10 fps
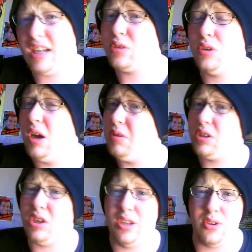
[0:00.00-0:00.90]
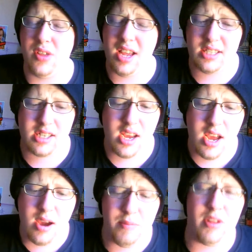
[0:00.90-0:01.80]
I don't know how they're going to do this,
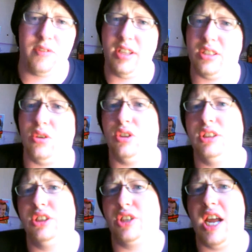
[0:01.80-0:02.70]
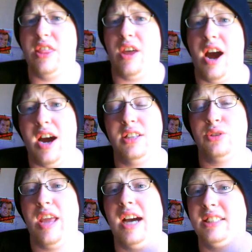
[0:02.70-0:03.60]
but he's lost his strength, and
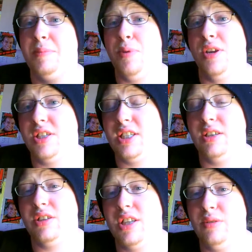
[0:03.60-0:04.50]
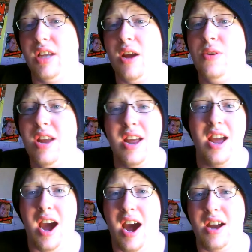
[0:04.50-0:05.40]
so he has to put his shield down
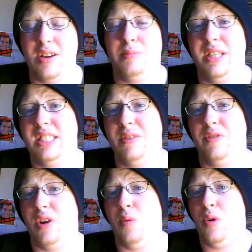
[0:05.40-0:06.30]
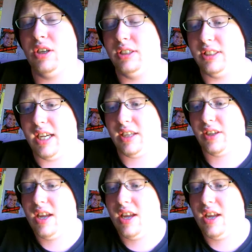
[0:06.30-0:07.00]
and replace it for a walking stick.